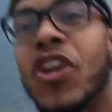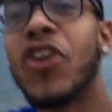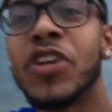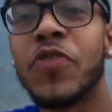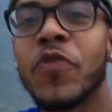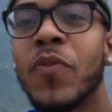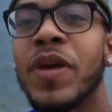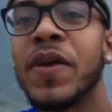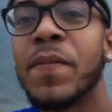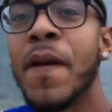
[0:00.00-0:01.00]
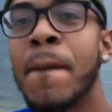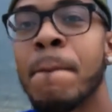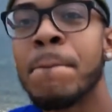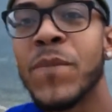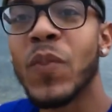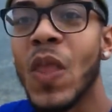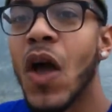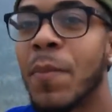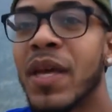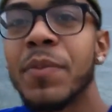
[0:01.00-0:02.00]
learning from him,
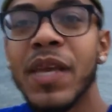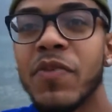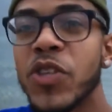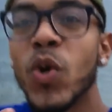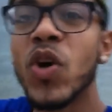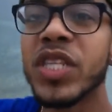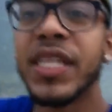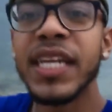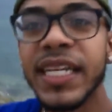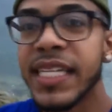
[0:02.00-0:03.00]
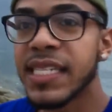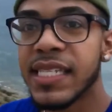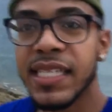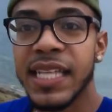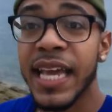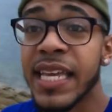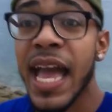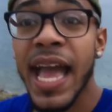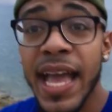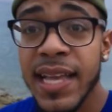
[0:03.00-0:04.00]
um, him giving you all the nuggets that he
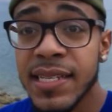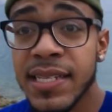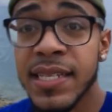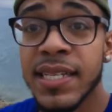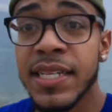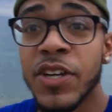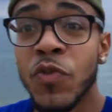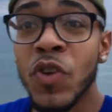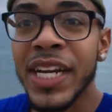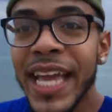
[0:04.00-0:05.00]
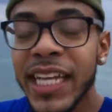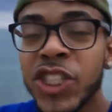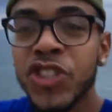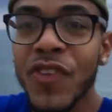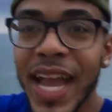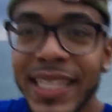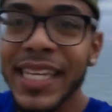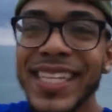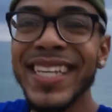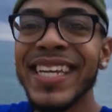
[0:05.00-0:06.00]
has, really
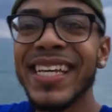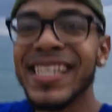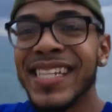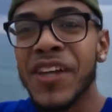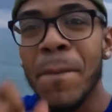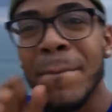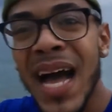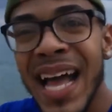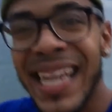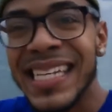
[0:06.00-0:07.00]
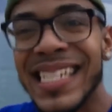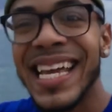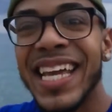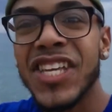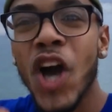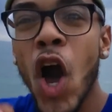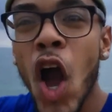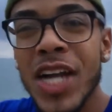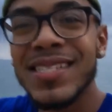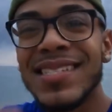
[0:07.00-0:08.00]
extracting your mind and your
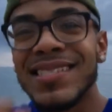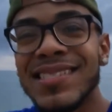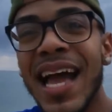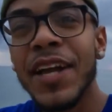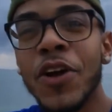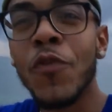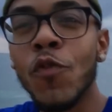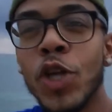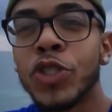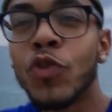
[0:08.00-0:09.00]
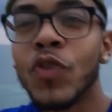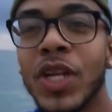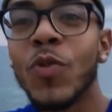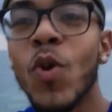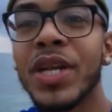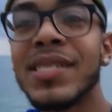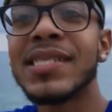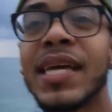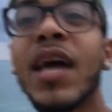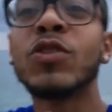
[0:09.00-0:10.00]
heart's desire of what you really want to
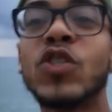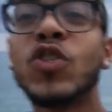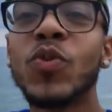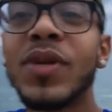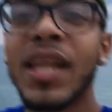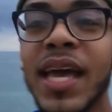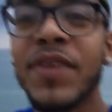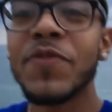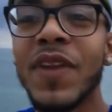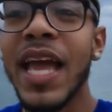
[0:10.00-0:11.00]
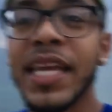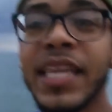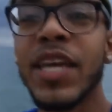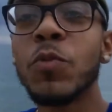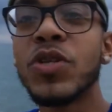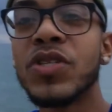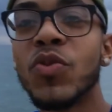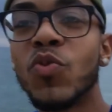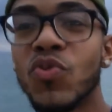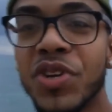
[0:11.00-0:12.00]
set out to do in life like it was
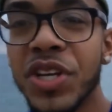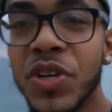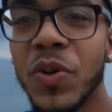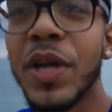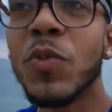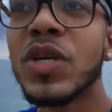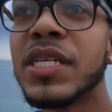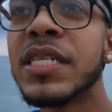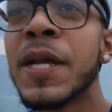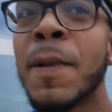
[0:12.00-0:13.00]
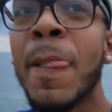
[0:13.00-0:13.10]
real it was